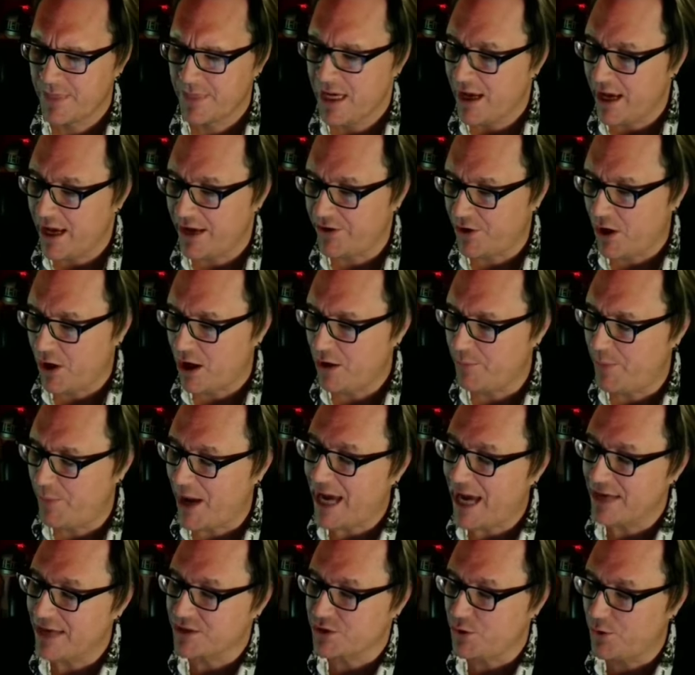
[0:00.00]
and all
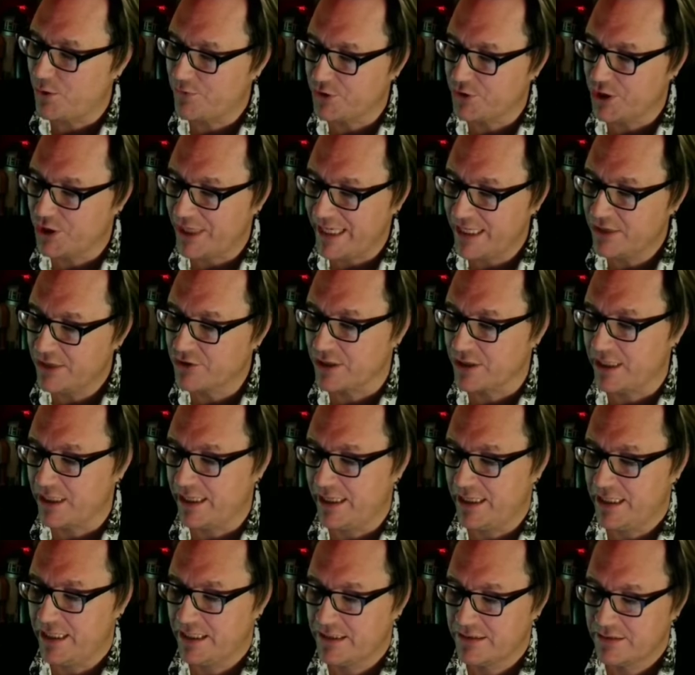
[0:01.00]
pass over
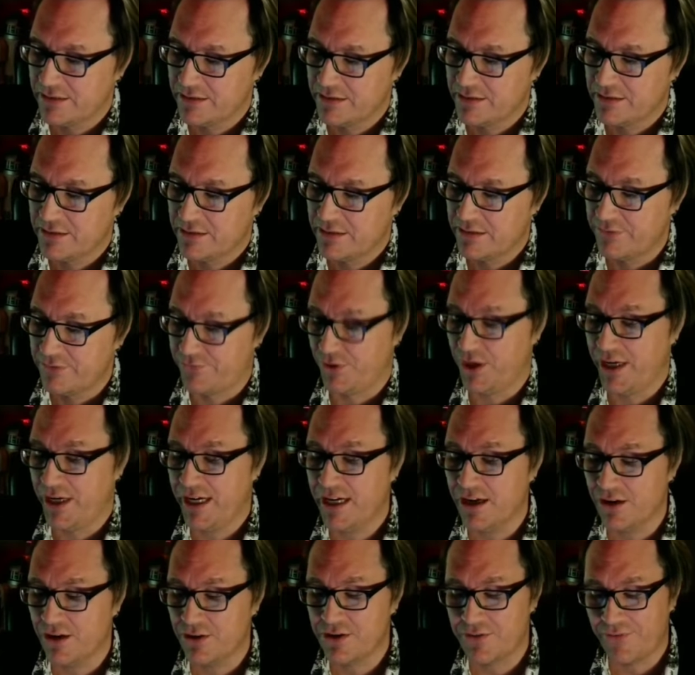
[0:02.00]
eagerly, for
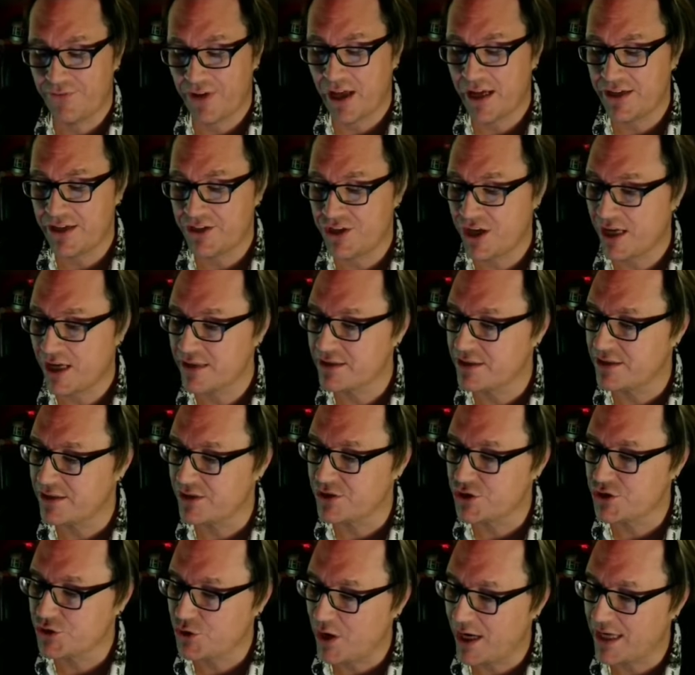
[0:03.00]
here divine
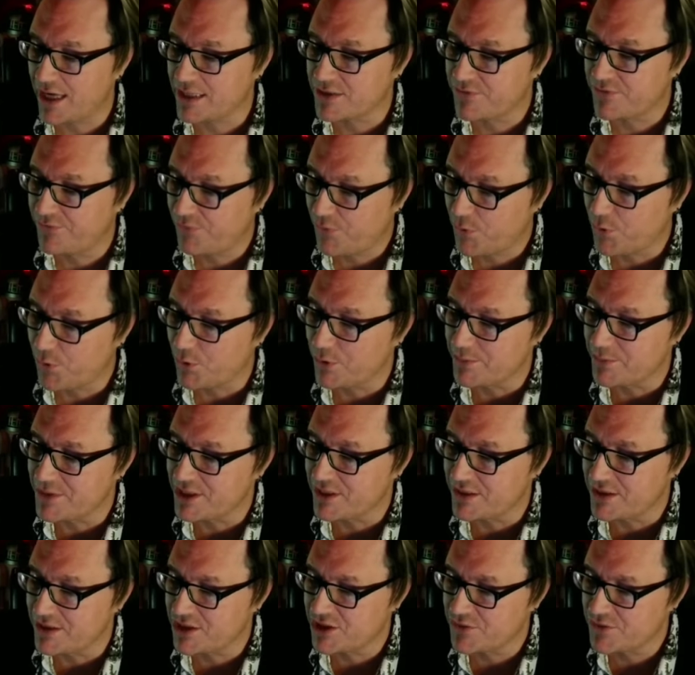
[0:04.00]
justice transforms
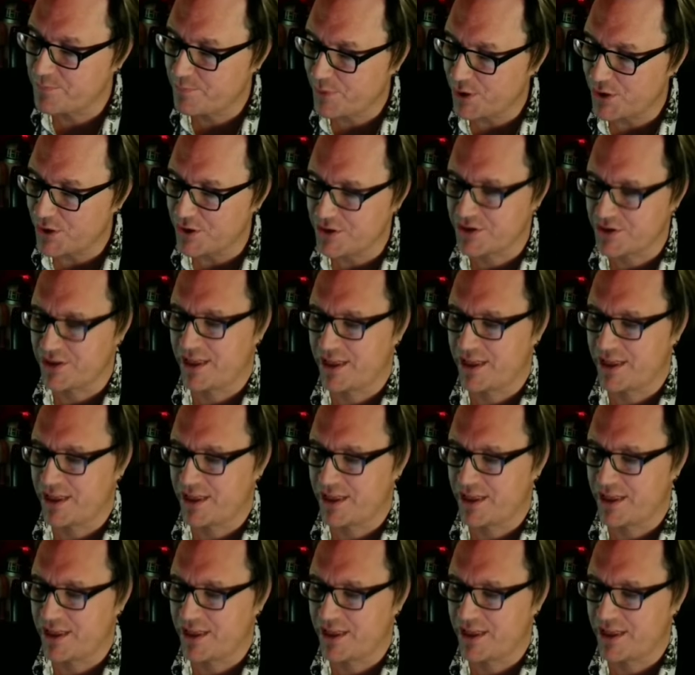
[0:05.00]
and spurs